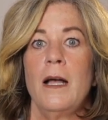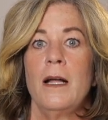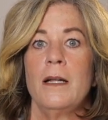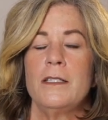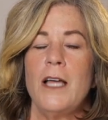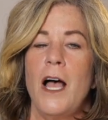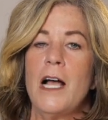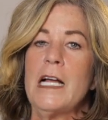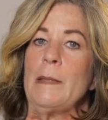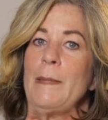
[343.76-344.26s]

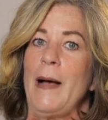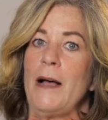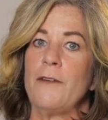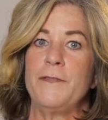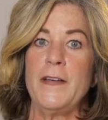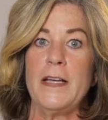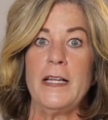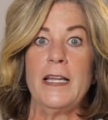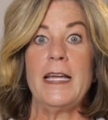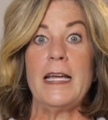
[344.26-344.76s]
Talk
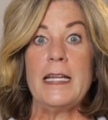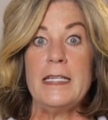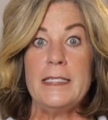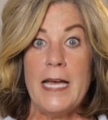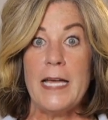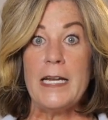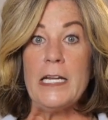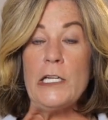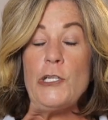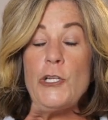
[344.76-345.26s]
about feeling
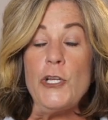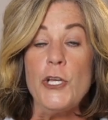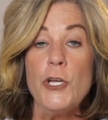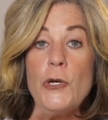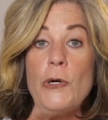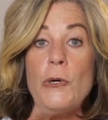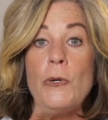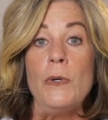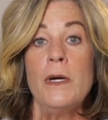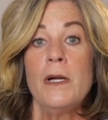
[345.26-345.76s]
indebted to
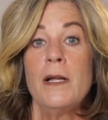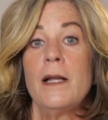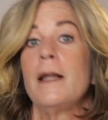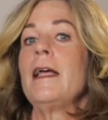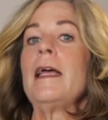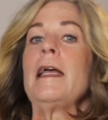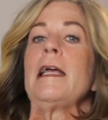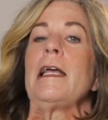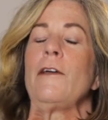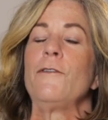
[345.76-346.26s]
you
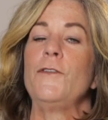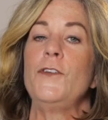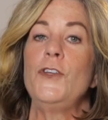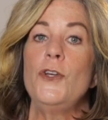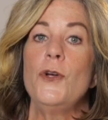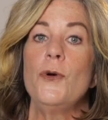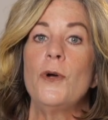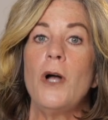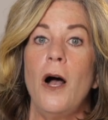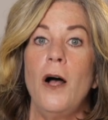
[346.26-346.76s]
if
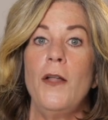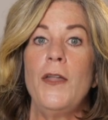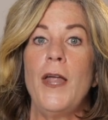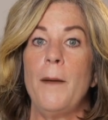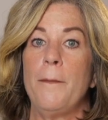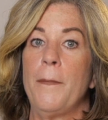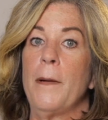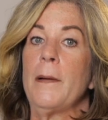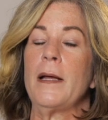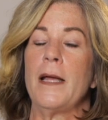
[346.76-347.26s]
you called
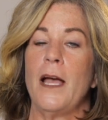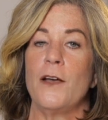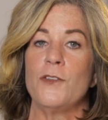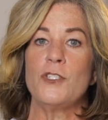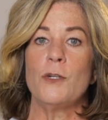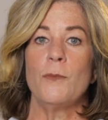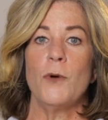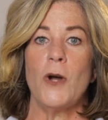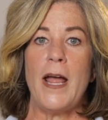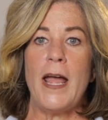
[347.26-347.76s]
up
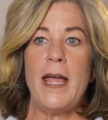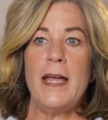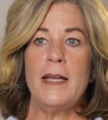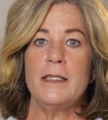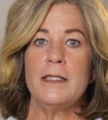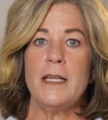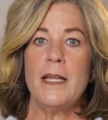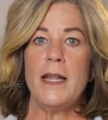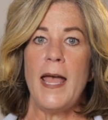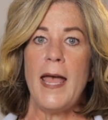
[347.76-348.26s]
customer A
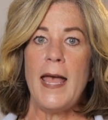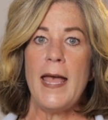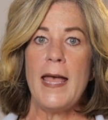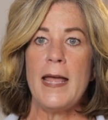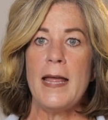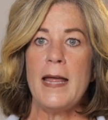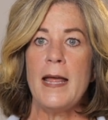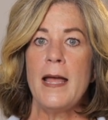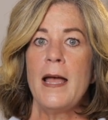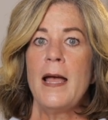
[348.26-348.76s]
and said,
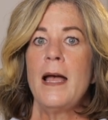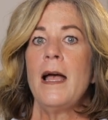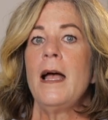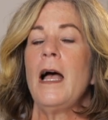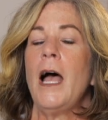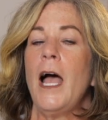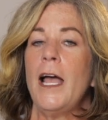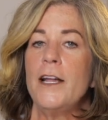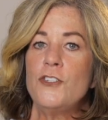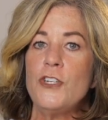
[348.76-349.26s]
"Hey,
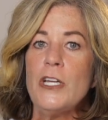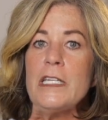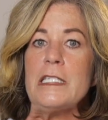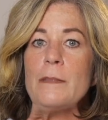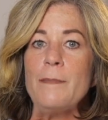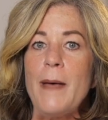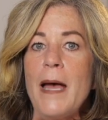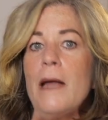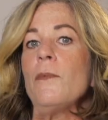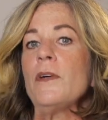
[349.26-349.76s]
I
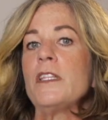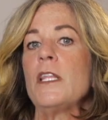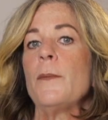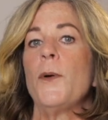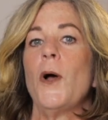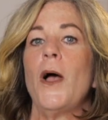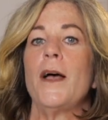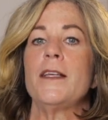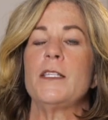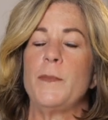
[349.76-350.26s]
just met with a
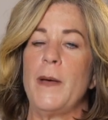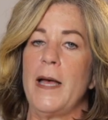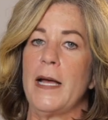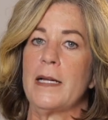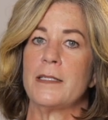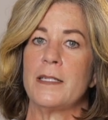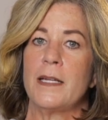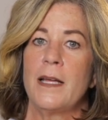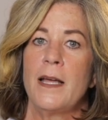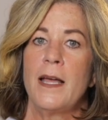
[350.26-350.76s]
prospect,